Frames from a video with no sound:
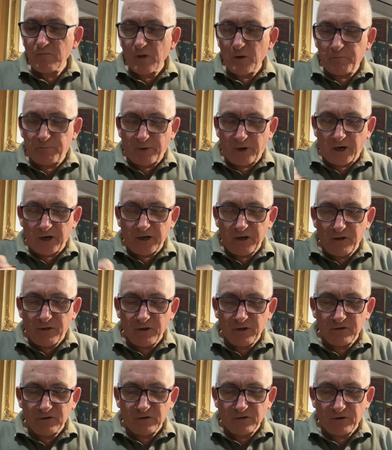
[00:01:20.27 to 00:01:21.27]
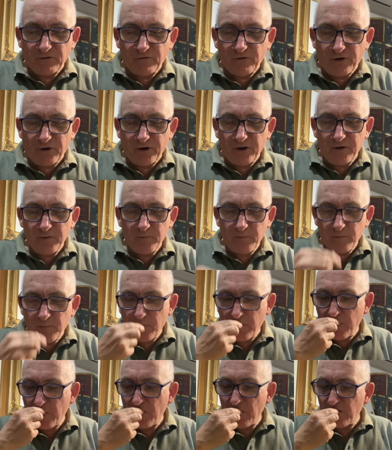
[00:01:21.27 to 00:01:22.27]
bitey things that are very,
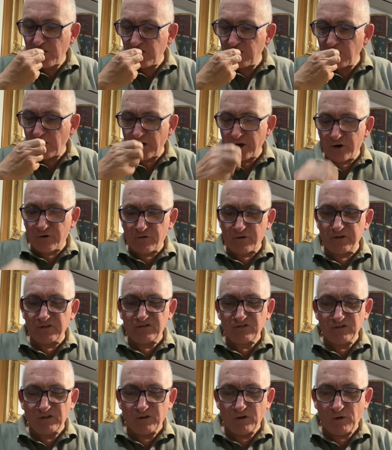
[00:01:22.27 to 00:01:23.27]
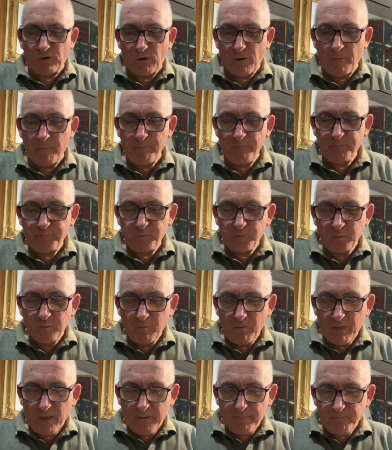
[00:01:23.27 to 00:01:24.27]
like gristle or
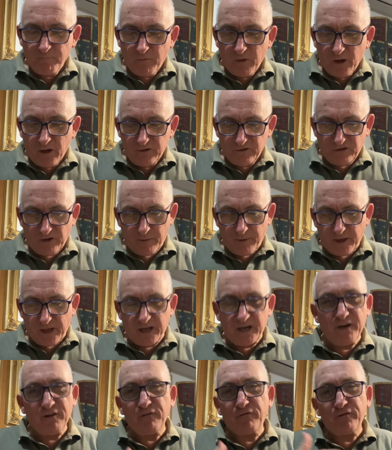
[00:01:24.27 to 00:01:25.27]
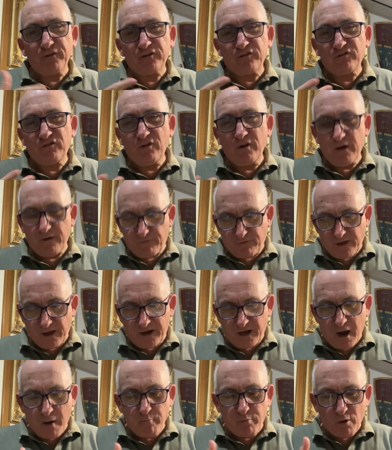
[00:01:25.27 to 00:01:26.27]
something, and if they
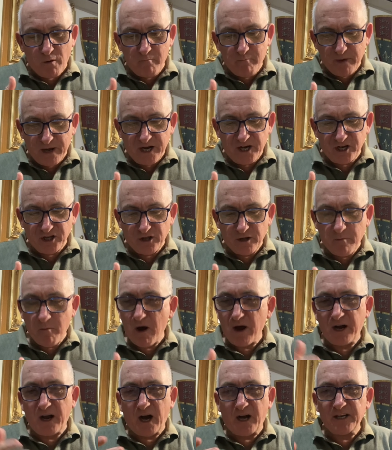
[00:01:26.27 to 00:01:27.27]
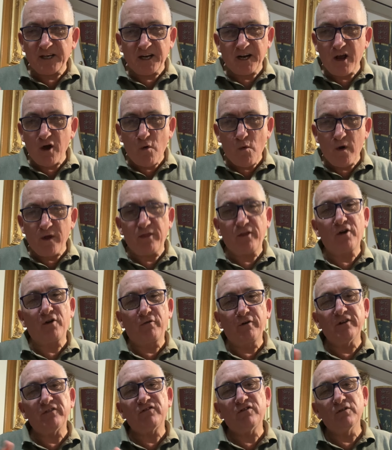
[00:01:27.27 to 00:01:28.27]
don't put meat in them, I don't know where the
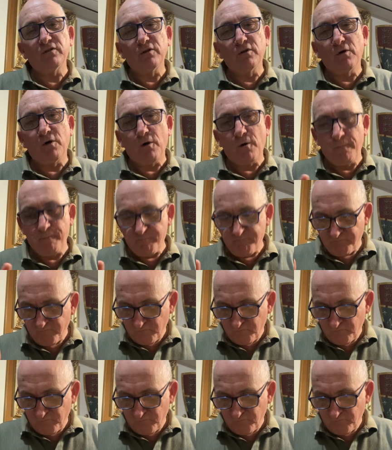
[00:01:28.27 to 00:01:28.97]
gristle or